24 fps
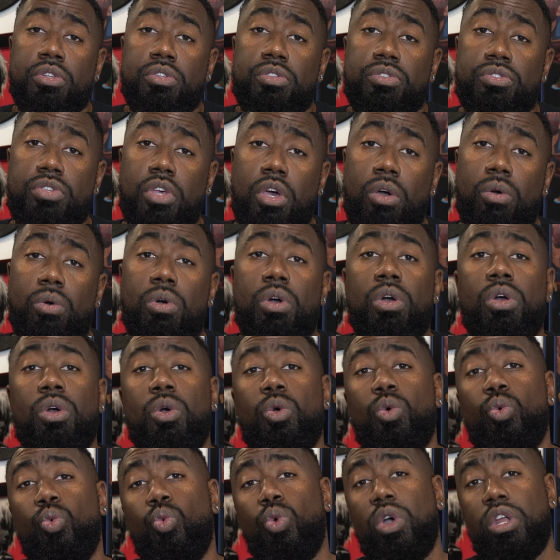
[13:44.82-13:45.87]
So
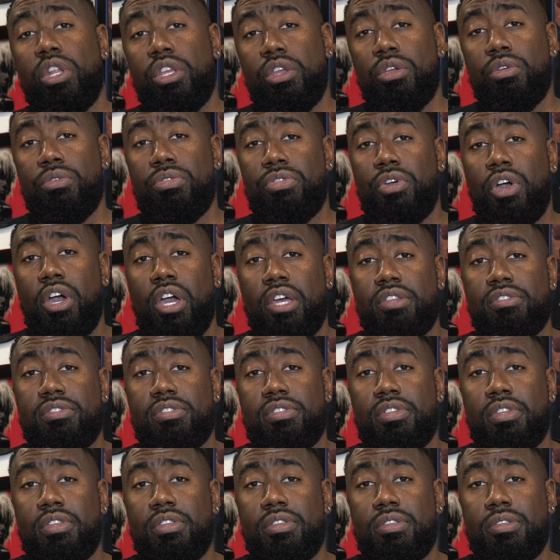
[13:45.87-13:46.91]
what are your
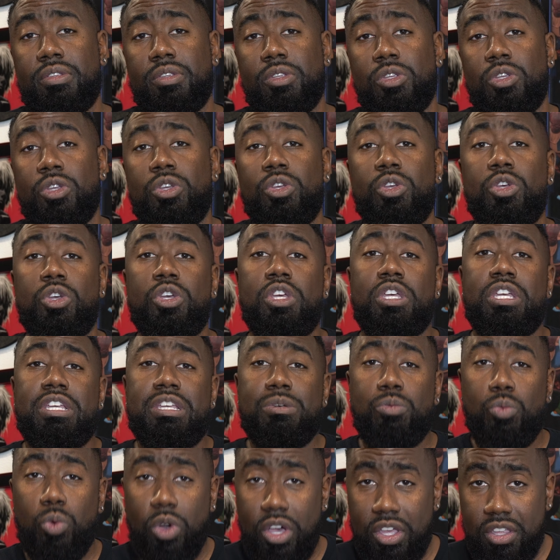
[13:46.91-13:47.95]
thoughts?
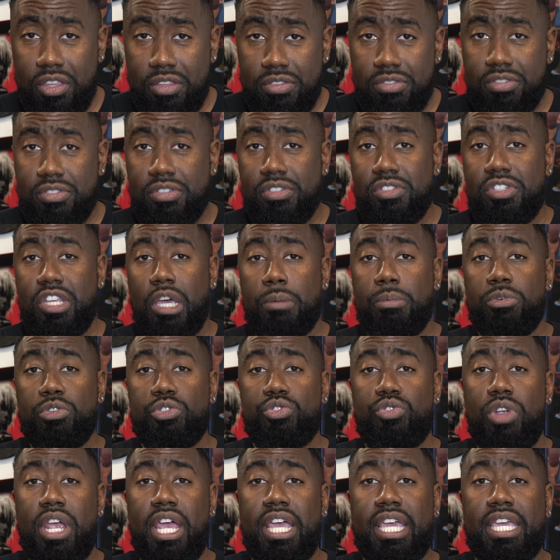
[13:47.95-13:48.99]
Was Double
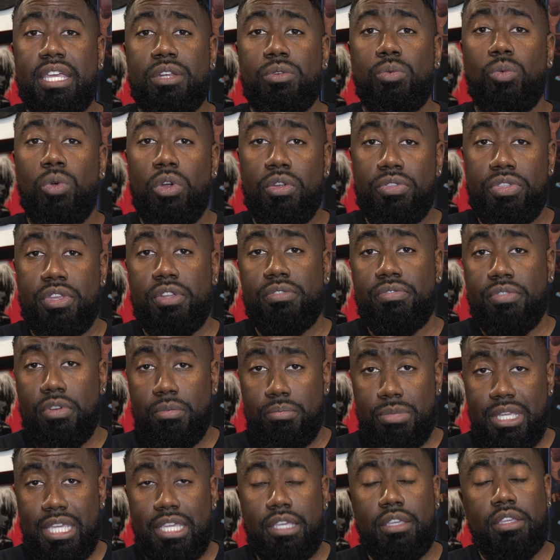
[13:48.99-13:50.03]
Dragon worth it for
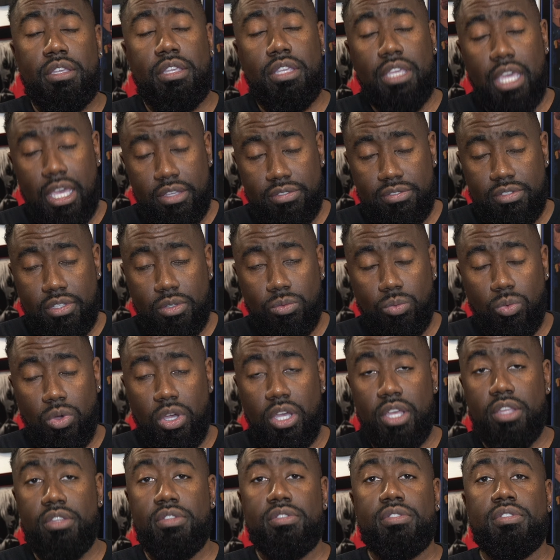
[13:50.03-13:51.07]
me? Yes, it
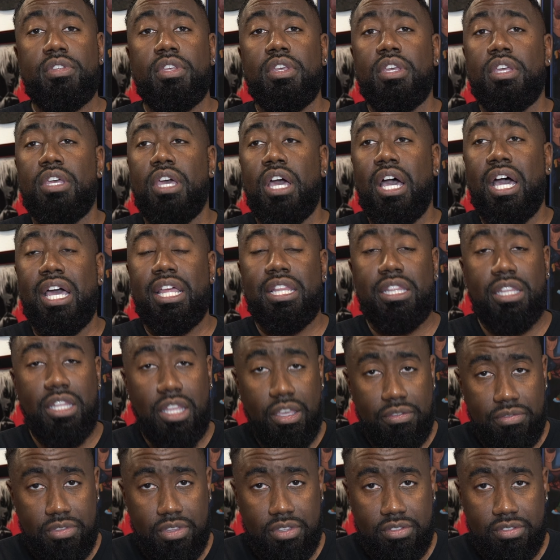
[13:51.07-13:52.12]
was. I
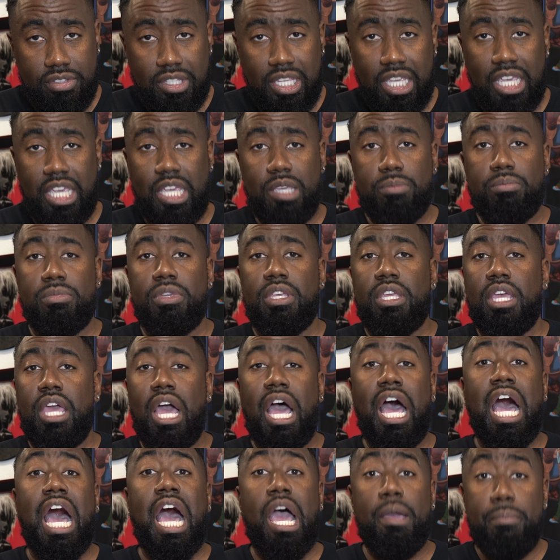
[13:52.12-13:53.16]
love this game.
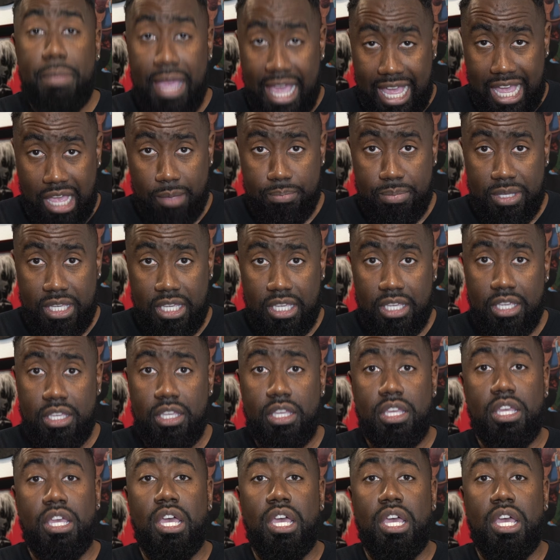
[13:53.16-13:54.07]
I'm happy.